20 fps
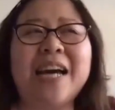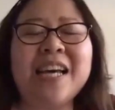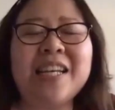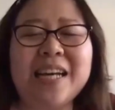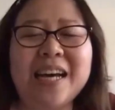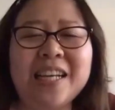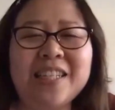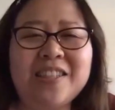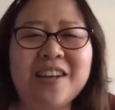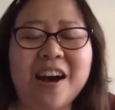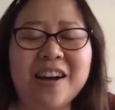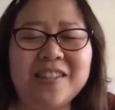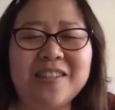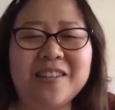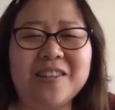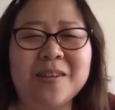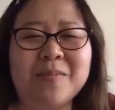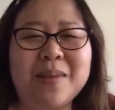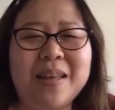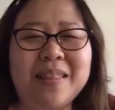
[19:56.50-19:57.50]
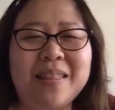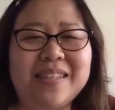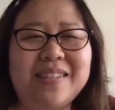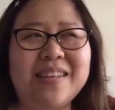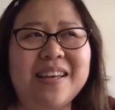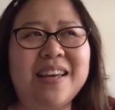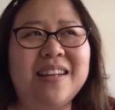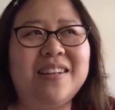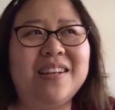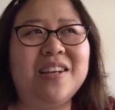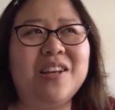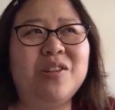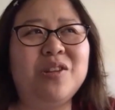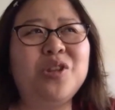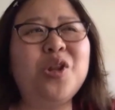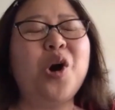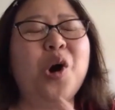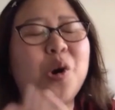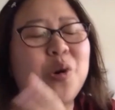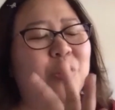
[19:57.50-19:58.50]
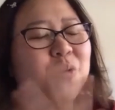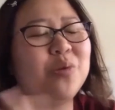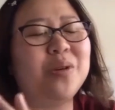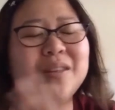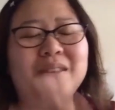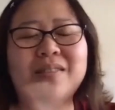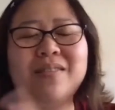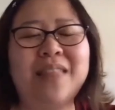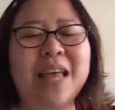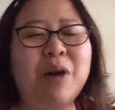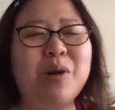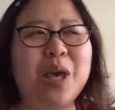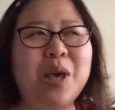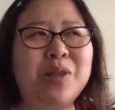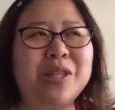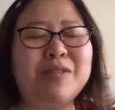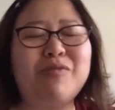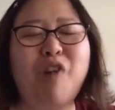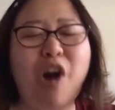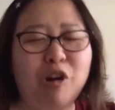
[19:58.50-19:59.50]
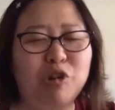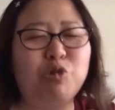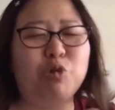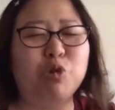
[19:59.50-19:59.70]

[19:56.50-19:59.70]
I, talked to them and they said no, that it's far too